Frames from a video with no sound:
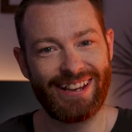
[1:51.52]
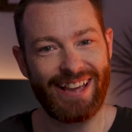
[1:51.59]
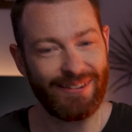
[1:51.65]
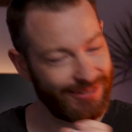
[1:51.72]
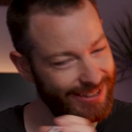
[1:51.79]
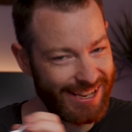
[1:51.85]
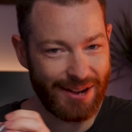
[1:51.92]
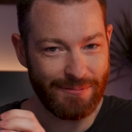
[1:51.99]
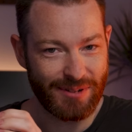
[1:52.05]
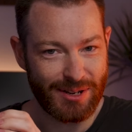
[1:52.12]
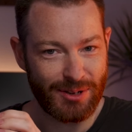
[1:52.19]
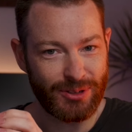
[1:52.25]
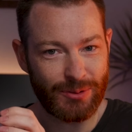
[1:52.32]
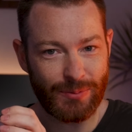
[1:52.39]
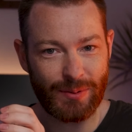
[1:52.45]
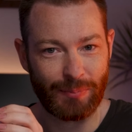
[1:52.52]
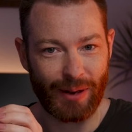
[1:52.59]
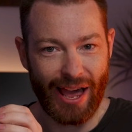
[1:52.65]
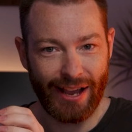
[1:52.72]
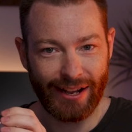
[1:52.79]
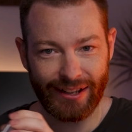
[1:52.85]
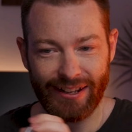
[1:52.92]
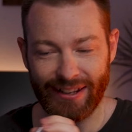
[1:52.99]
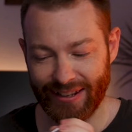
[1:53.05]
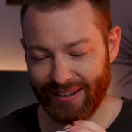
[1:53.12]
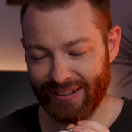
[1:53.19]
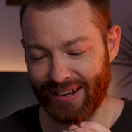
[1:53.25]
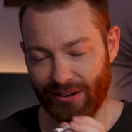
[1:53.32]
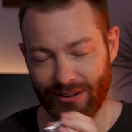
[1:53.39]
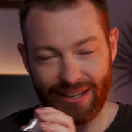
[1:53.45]
like every camera used to be black.
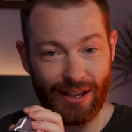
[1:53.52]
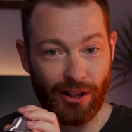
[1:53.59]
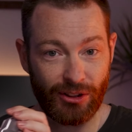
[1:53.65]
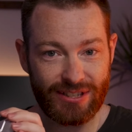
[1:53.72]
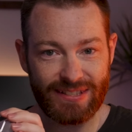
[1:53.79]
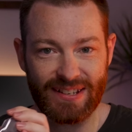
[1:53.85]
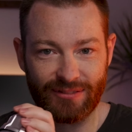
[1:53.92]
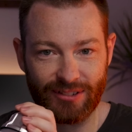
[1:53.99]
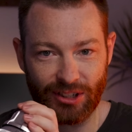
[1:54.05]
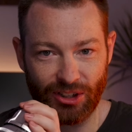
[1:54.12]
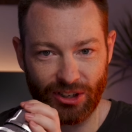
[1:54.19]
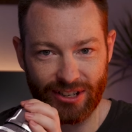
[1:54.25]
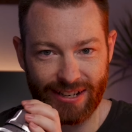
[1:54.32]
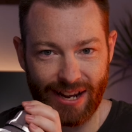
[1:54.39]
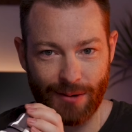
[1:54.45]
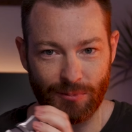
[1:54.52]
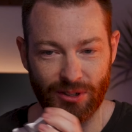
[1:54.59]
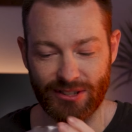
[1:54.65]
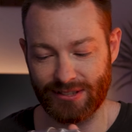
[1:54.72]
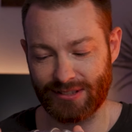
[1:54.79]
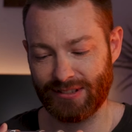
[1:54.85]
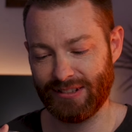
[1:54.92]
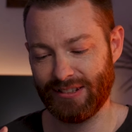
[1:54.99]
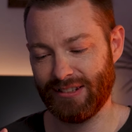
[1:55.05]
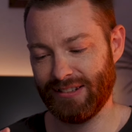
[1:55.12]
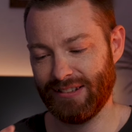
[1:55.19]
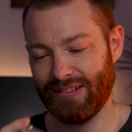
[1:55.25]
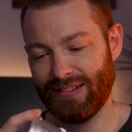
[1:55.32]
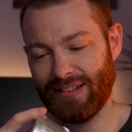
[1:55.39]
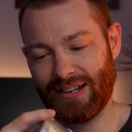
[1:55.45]
Now we get all these different colored cameras.
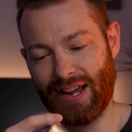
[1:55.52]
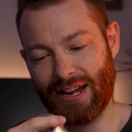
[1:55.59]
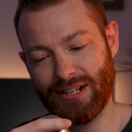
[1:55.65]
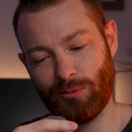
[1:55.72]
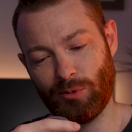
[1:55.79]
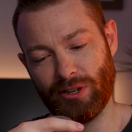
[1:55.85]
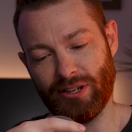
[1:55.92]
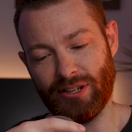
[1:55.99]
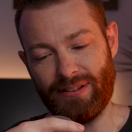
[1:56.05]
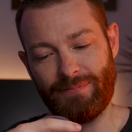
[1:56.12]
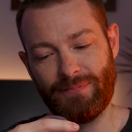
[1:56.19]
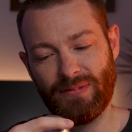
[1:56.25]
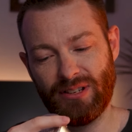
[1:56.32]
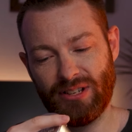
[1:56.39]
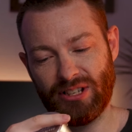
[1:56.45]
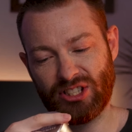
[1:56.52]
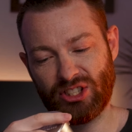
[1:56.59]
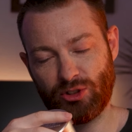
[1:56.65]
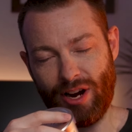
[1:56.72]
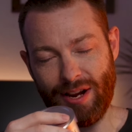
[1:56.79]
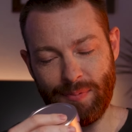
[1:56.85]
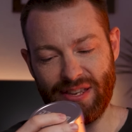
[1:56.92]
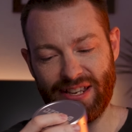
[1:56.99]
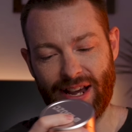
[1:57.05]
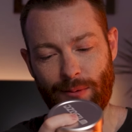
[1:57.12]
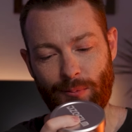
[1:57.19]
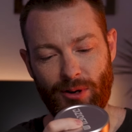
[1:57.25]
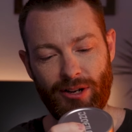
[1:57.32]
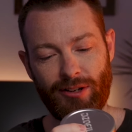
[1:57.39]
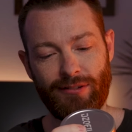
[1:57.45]
Kind of want a stripy
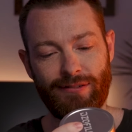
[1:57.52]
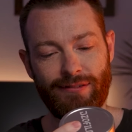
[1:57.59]
camera.